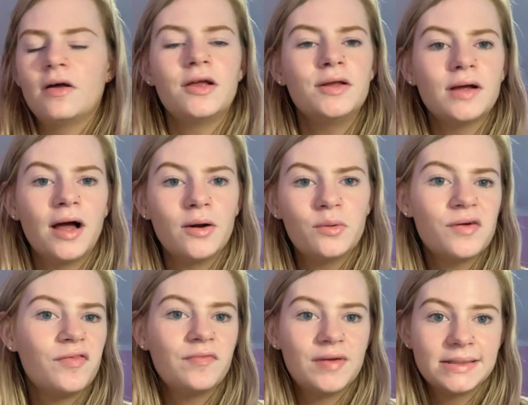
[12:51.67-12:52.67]
I
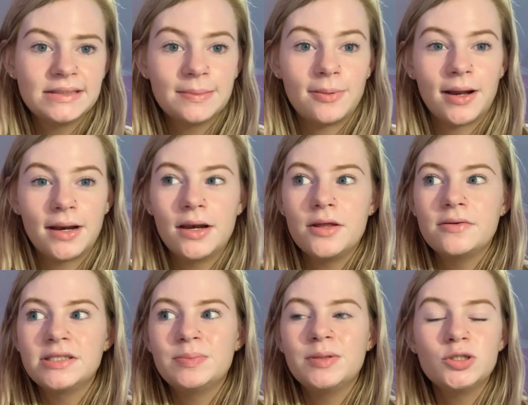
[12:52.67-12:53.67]
ordered from Vista Print and it
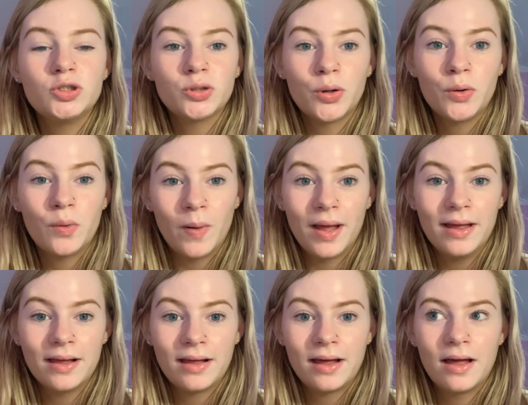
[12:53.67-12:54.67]
used to be so
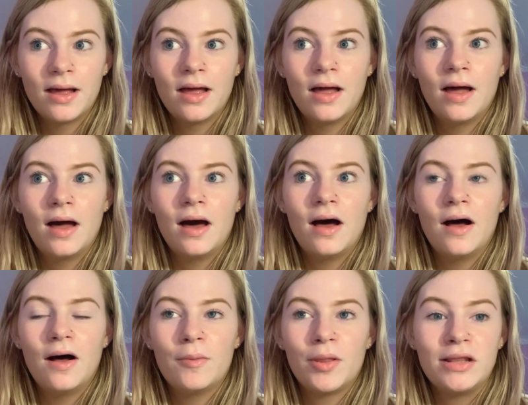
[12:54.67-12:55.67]
quick,
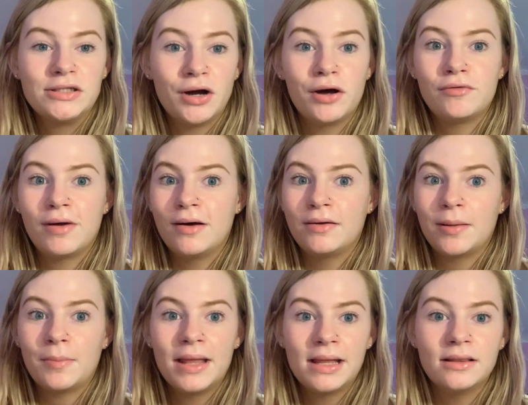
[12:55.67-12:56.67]
like the turnaround,
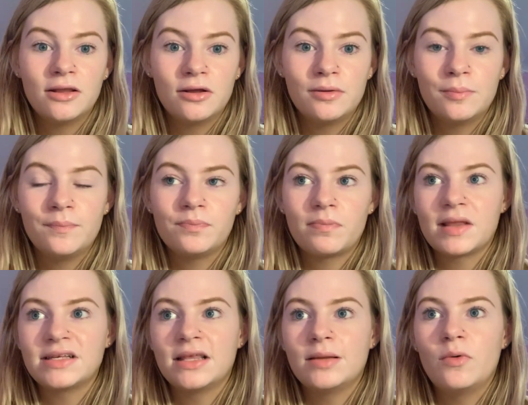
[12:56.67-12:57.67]
like making them,
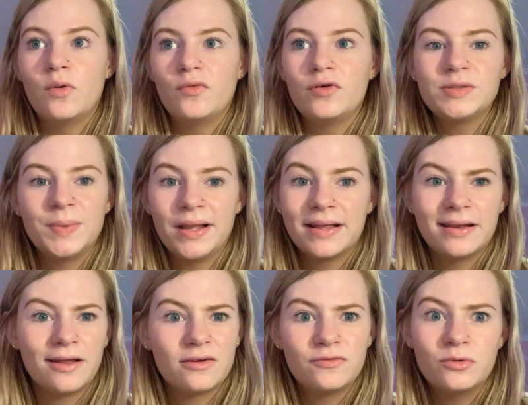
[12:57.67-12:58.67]
turn them off, it used to be like in
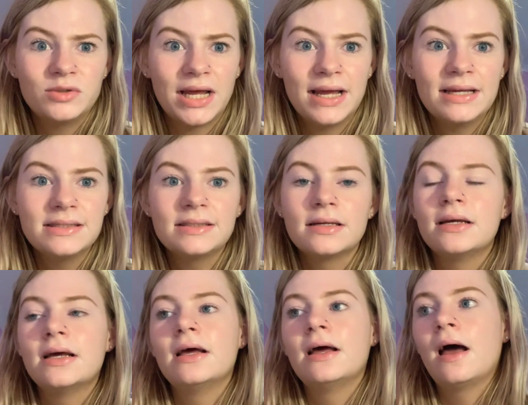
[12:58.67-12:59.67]
like 4 days,
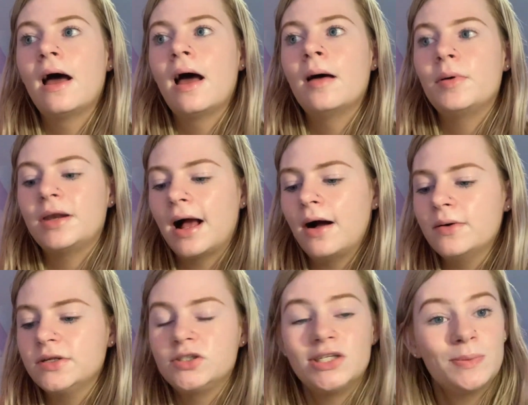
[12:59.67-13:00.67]
but now
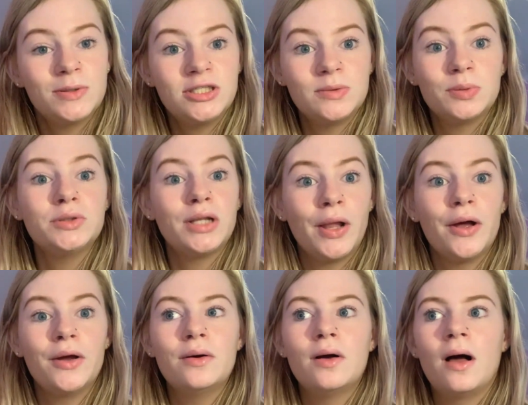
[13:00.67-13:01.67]
it's super slow.
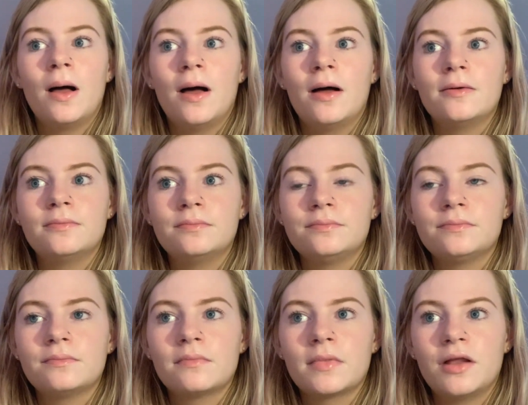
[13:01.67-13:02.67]
I
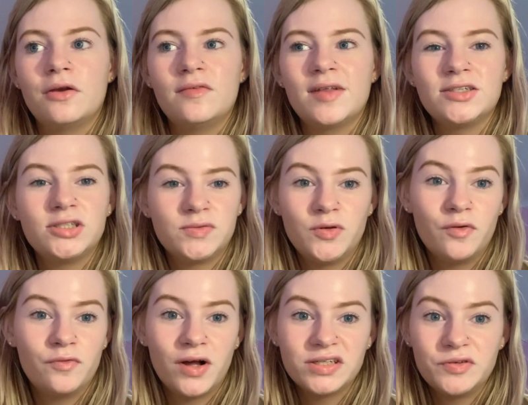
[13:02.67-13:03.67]
don't know if that's just for your
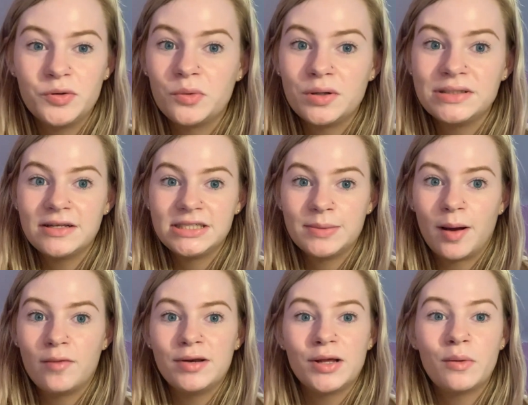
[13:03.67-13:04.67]
first few they ship
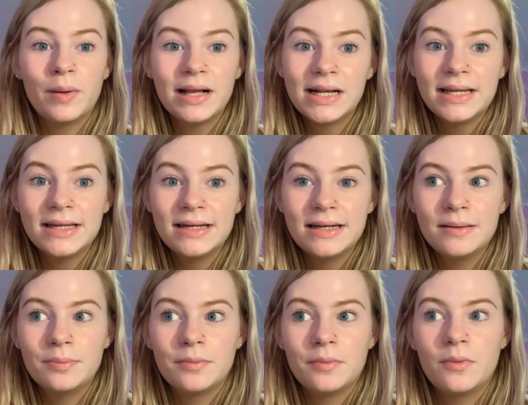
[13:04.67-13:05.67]
out really
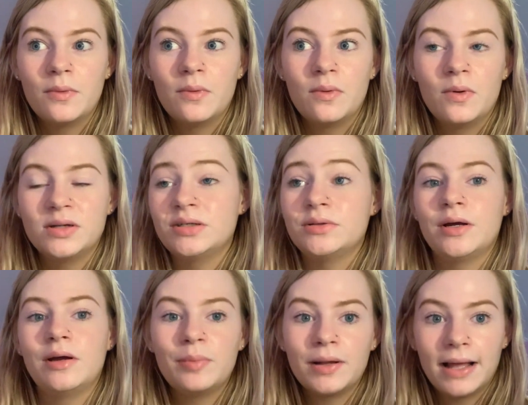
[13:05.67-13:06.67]
quickly, or I don't
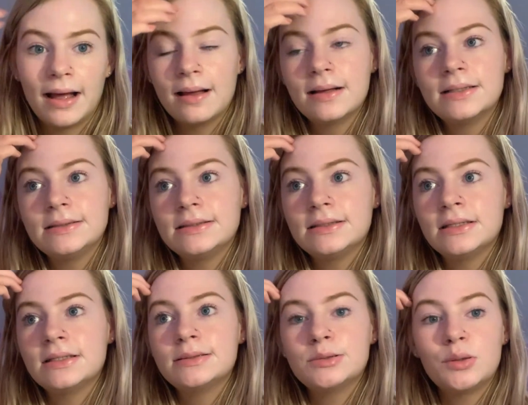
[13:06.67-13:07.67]
know, but yeah,
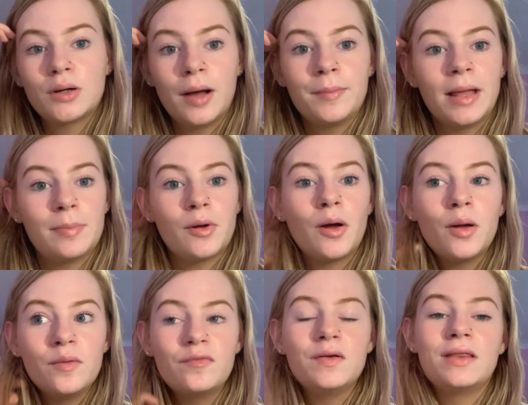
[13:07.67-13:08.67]
still not come yet, but
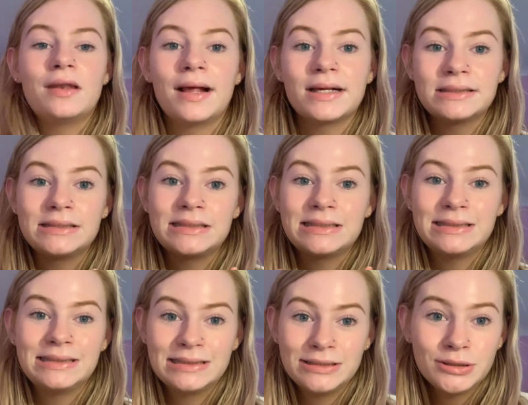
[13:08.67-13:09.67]
hopefully in the next
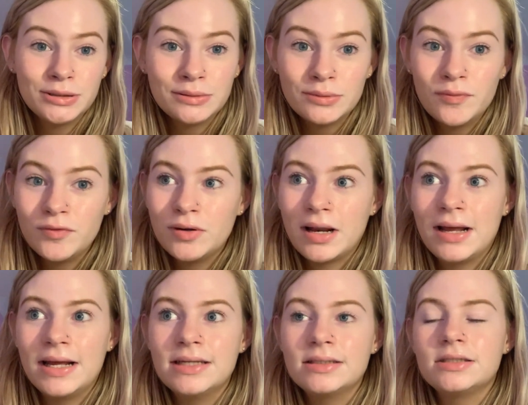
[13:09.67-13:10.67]
2 or 3
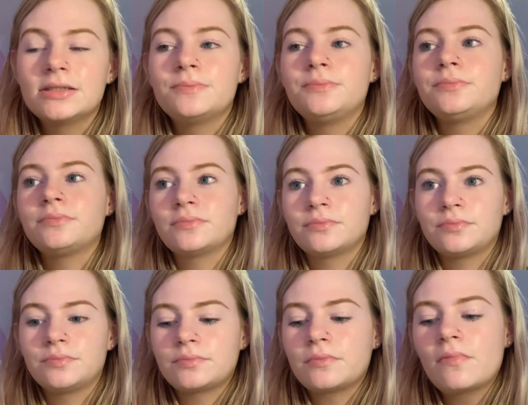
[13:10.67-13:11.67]
days
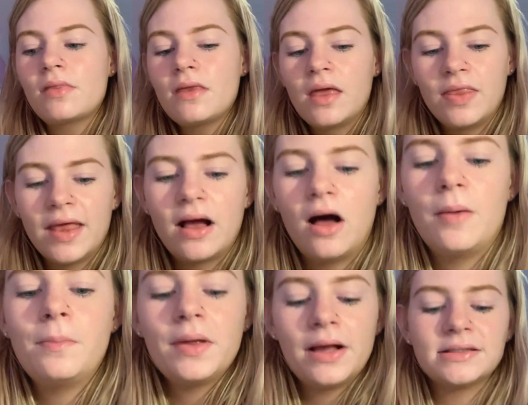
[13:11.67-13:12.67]
they
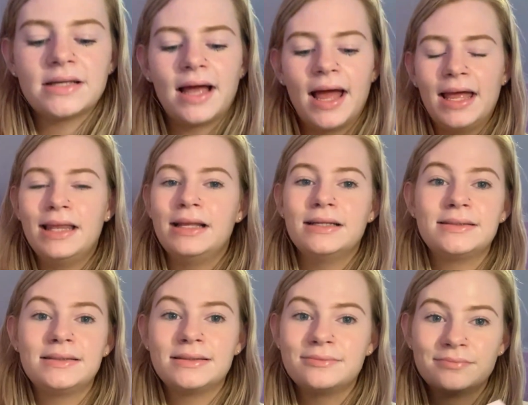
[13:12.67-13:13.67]
come, because I hate
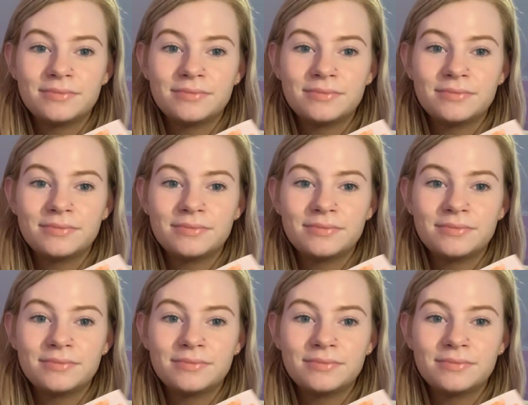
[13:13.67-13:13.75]
these.